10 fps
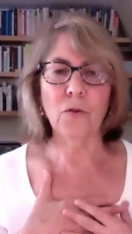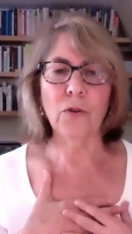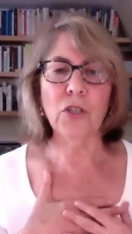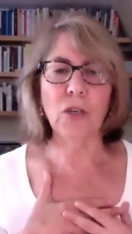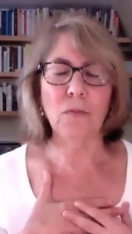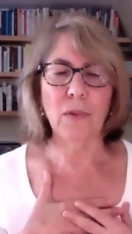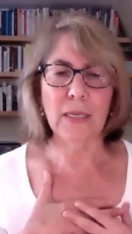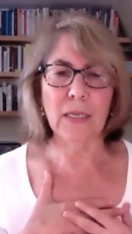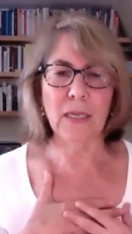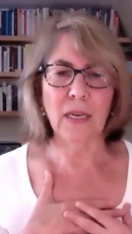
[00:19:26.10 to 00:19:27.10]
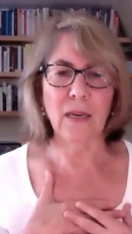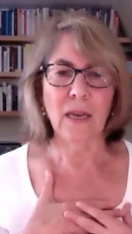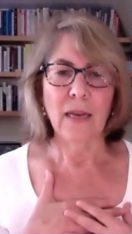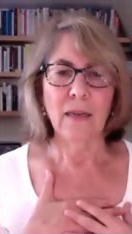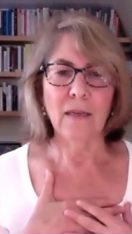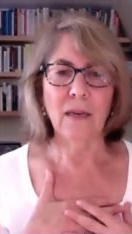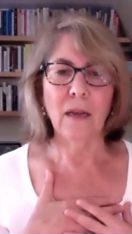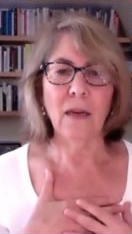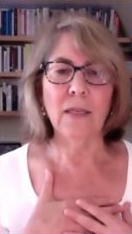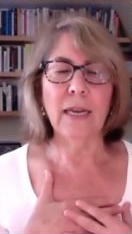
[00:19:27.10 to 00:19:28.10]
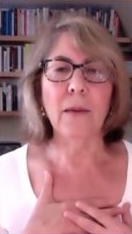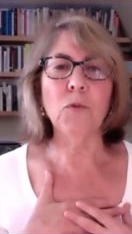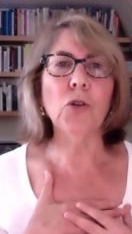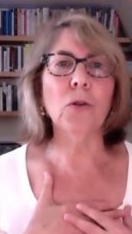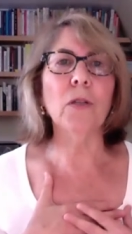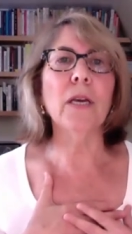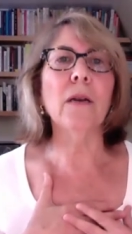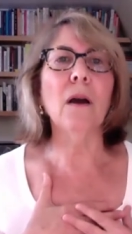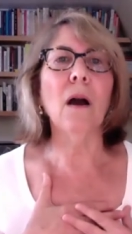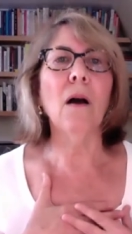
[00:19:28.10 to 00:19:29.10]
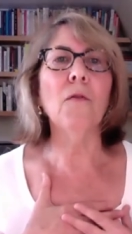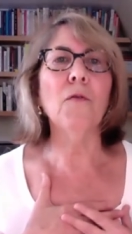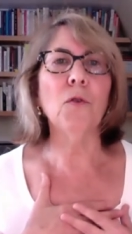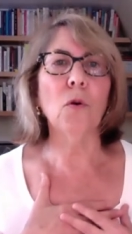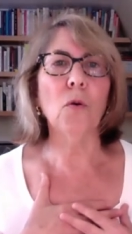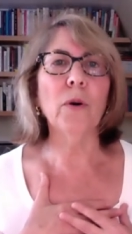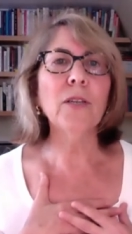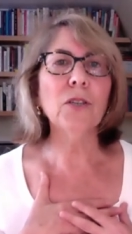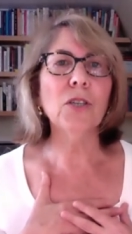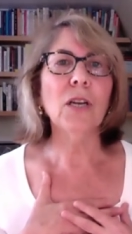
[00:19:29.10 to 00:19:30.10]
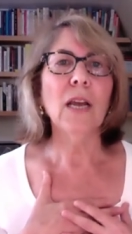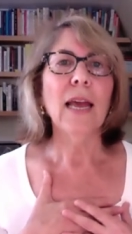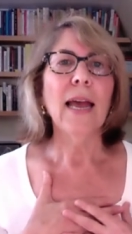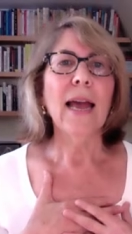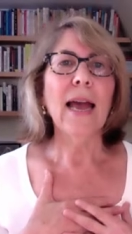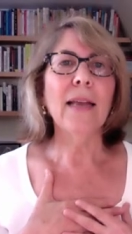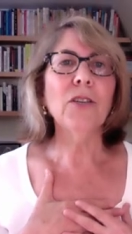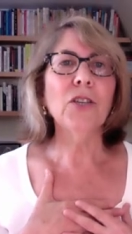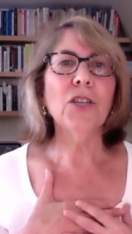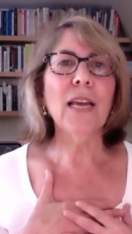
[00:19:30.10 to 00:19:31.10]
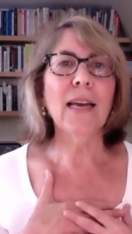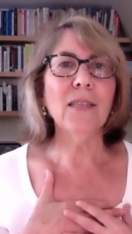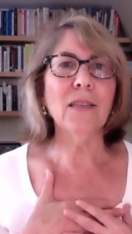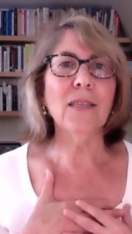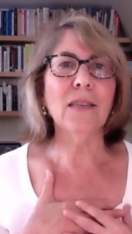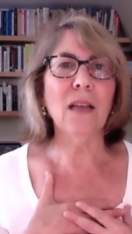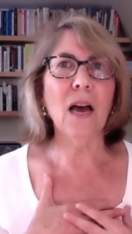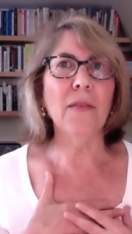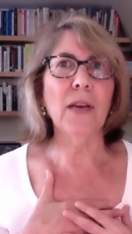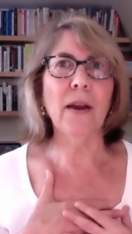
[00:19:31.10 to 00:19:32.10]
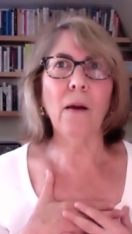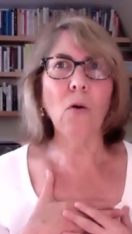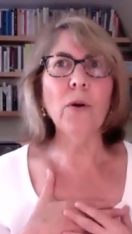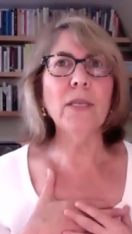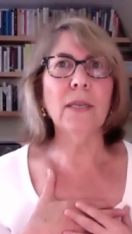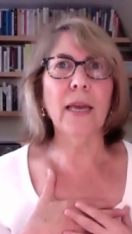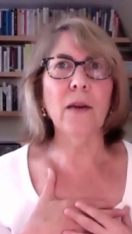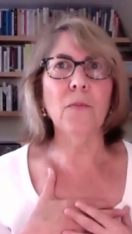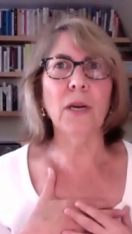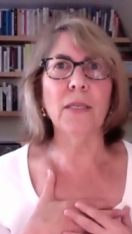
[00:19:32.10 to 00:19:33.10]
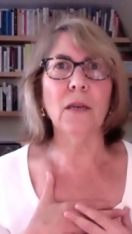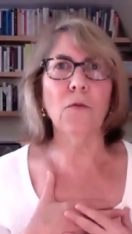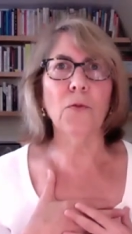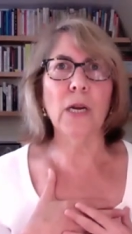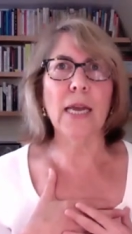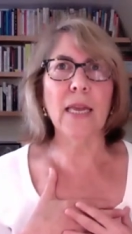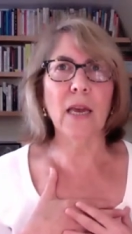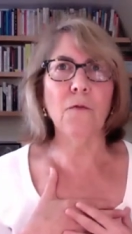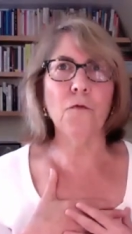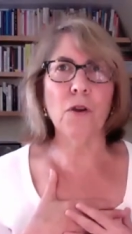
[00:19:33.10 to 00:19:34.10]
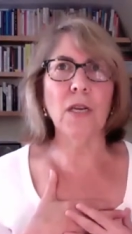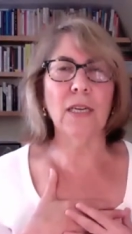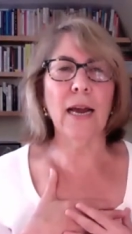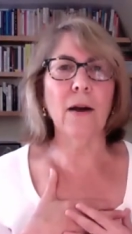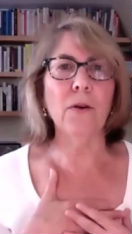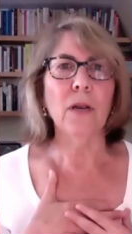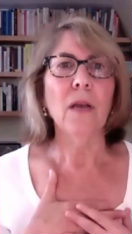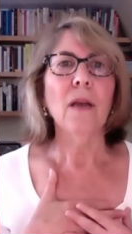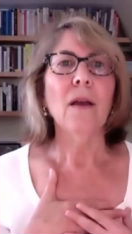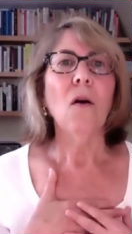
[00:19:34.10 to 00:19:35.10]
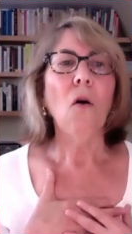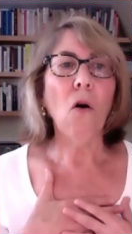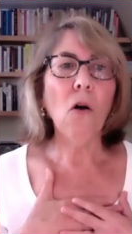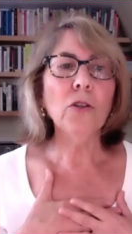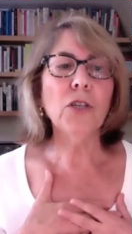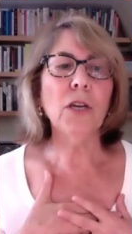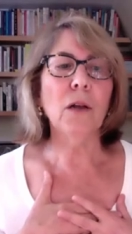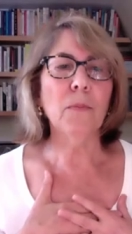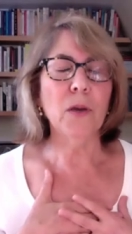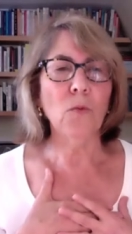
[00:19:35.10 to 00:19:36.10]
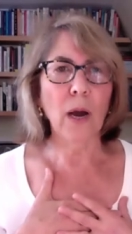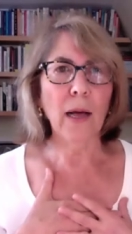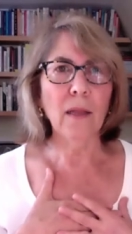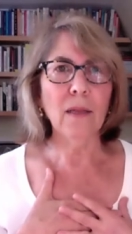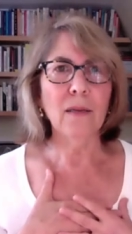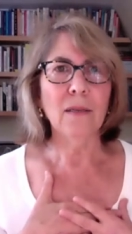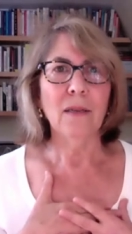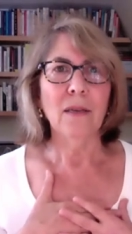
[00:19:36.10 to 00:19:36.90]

Christian mystic, Dame Julian of Norwich. And she has this line that I always say to myself when I get freaked out, all shall be well,